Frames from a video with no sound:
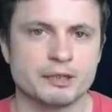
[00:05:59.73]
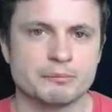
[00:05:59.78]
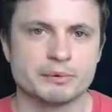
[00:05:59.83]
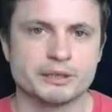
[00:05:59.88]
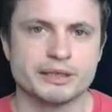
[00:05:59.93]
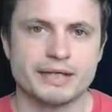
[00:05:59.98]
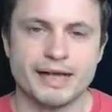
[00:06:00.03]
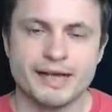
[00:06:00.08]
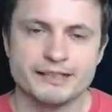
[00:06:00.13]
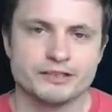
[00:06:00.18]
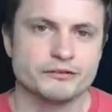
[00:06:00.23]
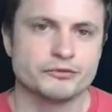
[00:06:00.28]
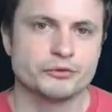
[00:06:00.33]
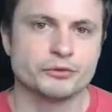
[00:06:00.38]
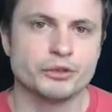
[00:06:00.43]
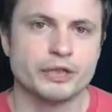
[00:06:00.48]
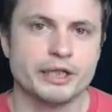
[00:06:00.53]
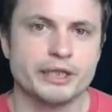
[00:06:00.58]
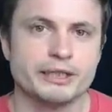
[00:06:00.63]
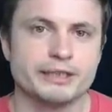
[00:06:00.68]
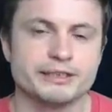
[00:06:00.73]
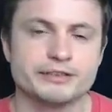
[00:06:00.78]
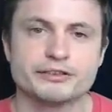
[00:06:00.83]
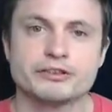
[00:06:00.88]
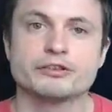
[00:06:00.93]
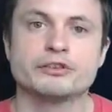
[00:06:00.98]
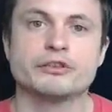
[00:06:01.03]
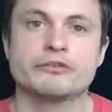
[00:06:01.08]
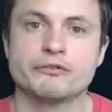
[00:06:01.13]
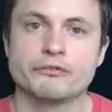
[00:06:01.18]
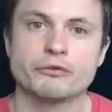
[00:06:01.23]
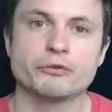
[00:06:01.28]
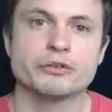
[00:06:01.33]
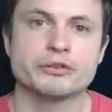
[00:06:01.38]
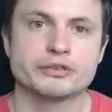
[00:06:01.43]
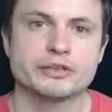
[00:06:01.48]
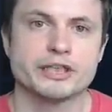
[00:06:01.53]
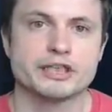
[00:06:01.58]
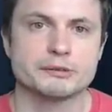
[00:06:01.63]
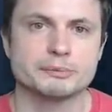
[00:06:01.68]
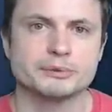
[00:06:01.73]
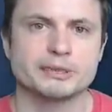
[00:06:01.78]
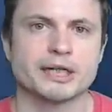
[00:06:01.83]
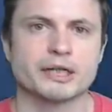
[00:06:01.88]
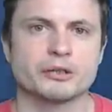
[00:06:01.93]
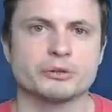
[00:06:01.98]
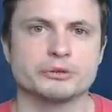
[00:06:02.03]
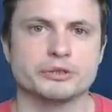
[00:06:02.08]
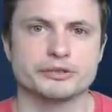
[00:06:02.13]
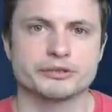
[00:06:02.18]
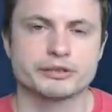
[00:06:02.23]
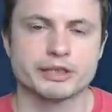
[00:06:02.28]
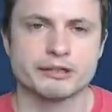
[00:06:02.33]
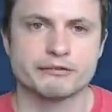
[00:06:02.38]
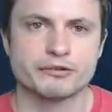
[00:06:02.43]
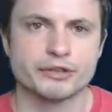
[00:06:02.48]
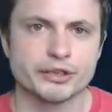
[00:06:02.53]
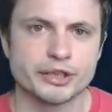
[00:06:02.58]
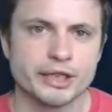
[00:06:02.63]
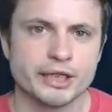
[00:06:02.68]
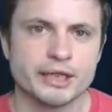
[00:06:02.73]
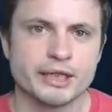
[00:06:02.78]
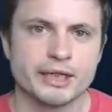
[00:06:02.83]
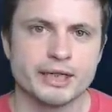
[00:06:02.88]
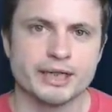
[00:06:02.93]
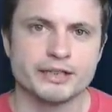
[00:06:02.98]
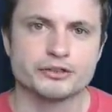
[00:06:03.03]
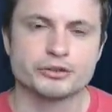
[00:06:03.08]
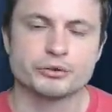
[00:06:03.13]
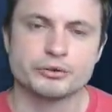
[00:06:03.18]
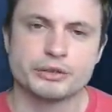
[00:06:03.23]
But as of today, this is the first such black hole discovered, and so